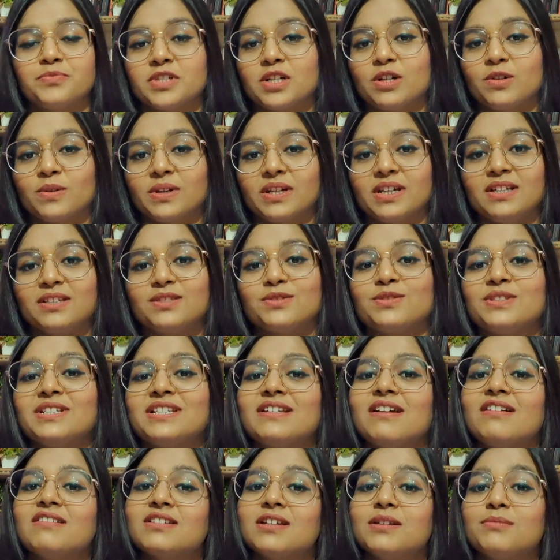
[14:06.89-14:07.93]
Okay, so these
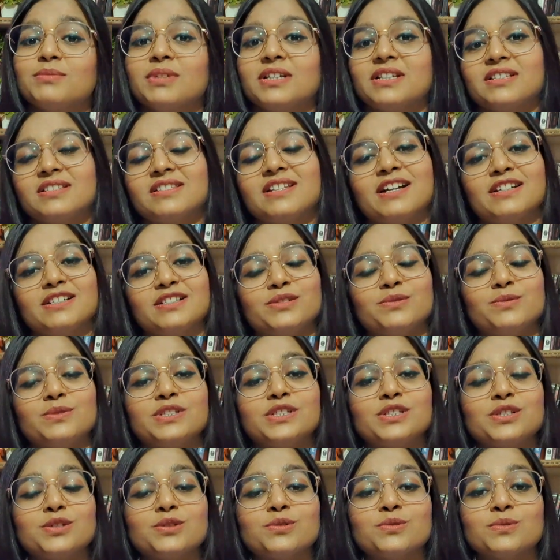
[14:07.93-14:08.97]
are some things that you
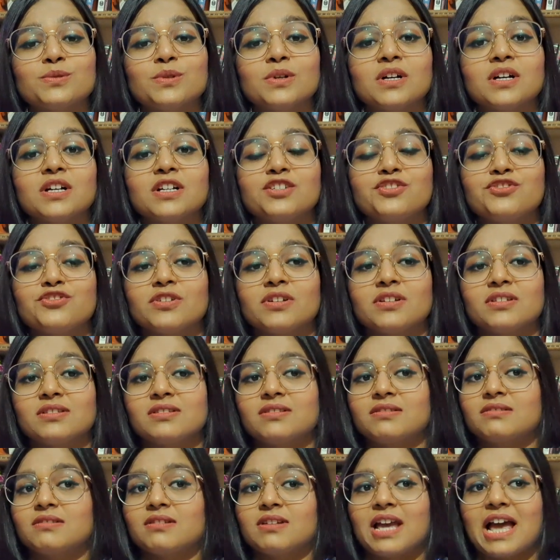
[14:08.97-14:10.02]
need to
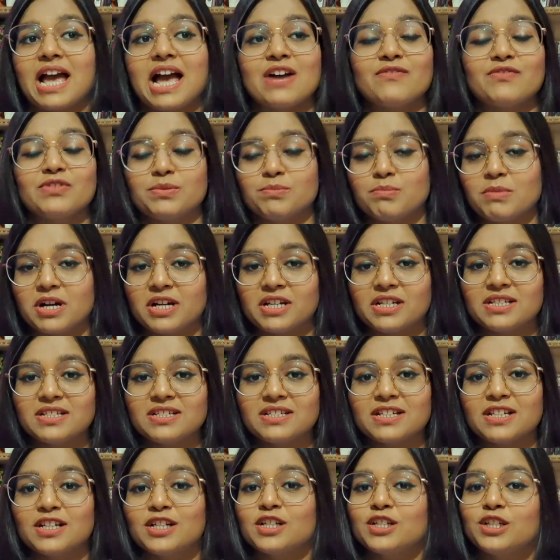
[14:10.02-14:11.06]
just have in mind.
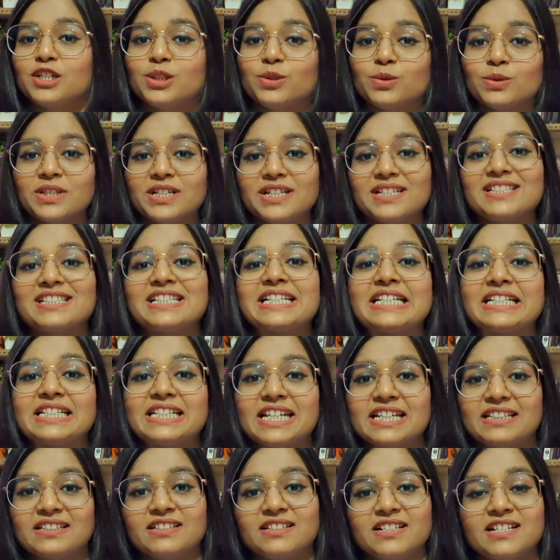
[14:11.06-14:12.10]
Do this,
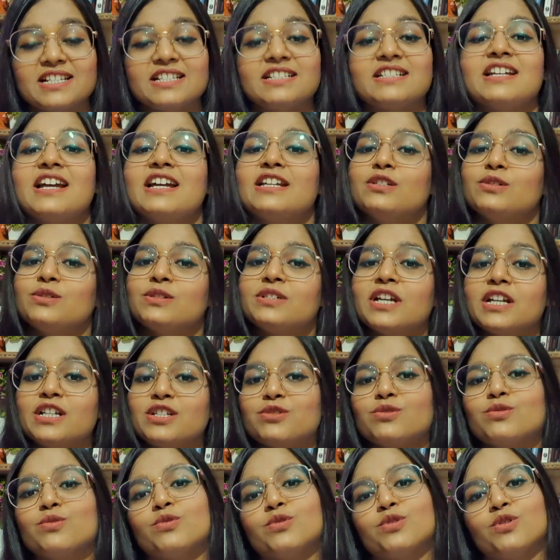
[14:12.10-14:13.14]
take the test, and you'll get
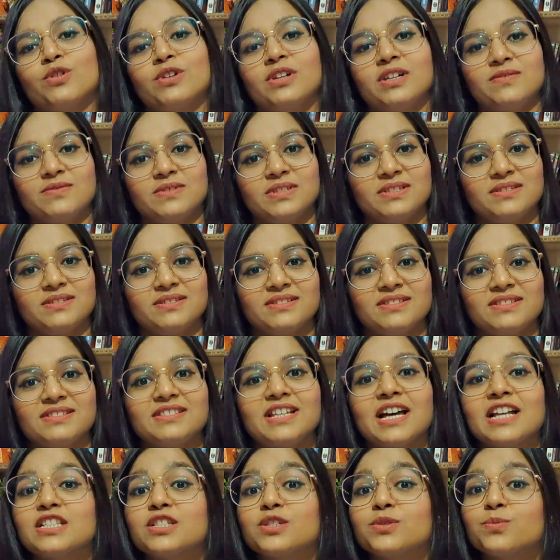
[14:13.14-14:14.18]
to know your level.
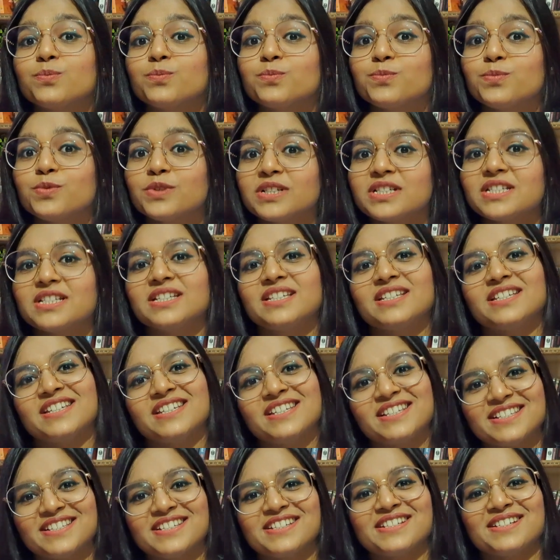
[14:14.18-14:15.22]
That's pretty
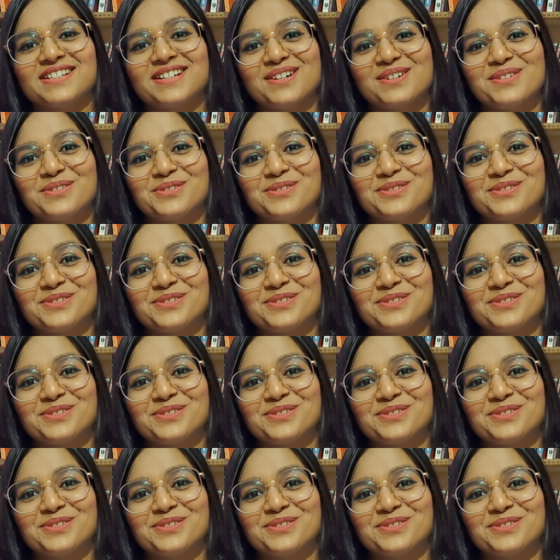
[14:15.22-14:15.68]
easy now.